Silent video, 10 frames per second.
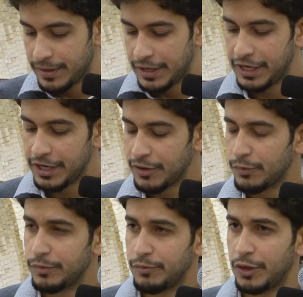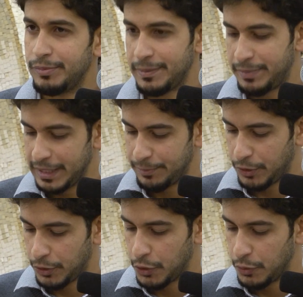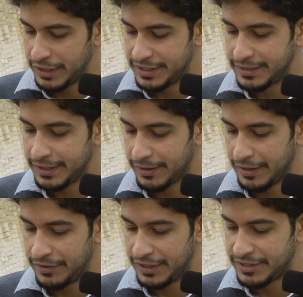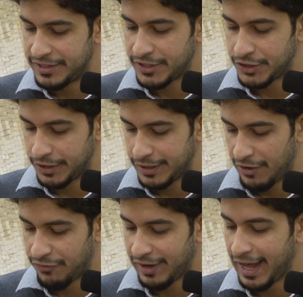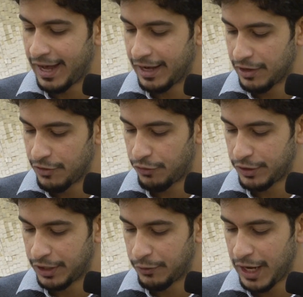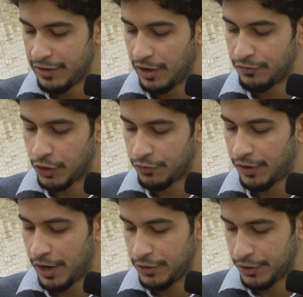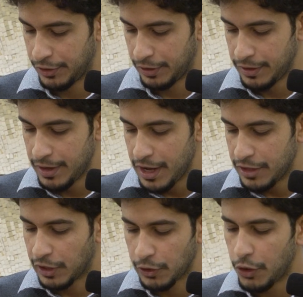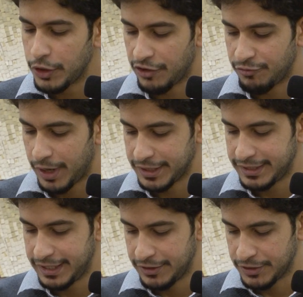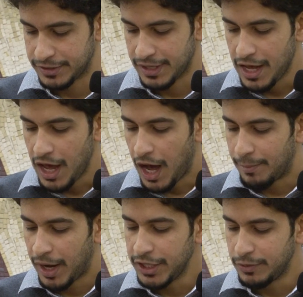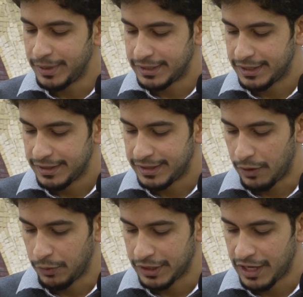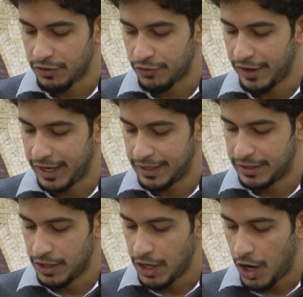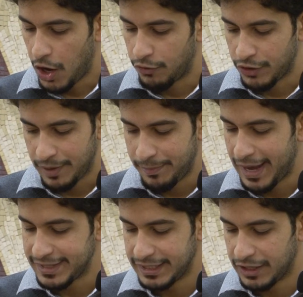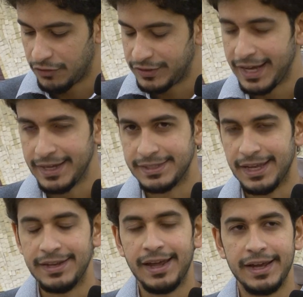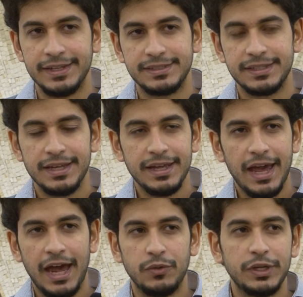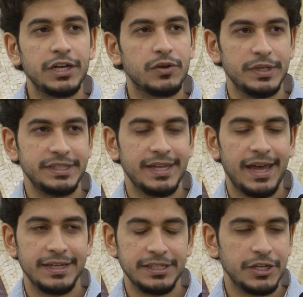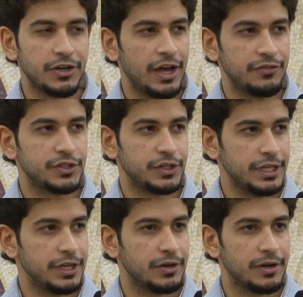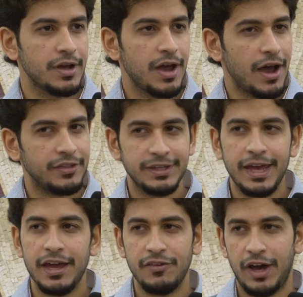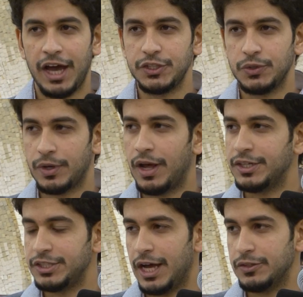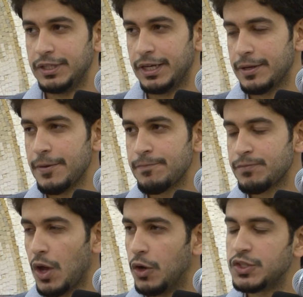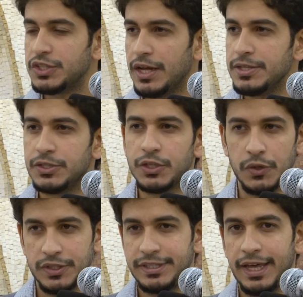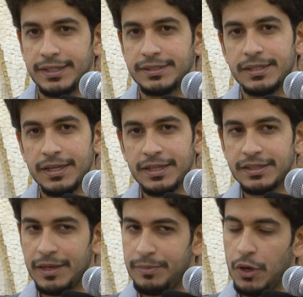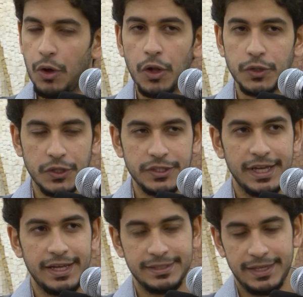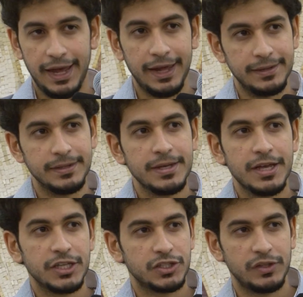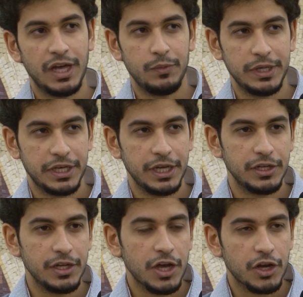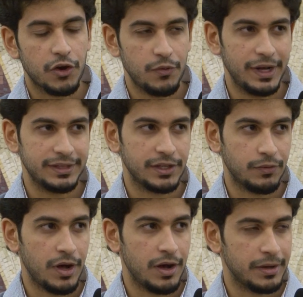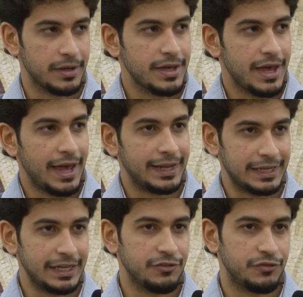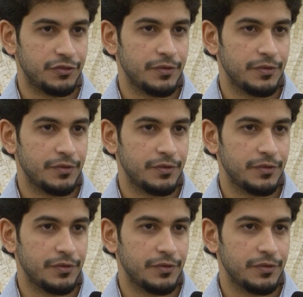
Here will be people who instill in this desert a flag for the grave of your father, the, the Lord of martyrs, a monument that will never fade over the passing of days and nights. And here we stand year after year on the day of Ashura shouting, O sun, don't set, they behold Hussein's head, so that we can correct the wrong and live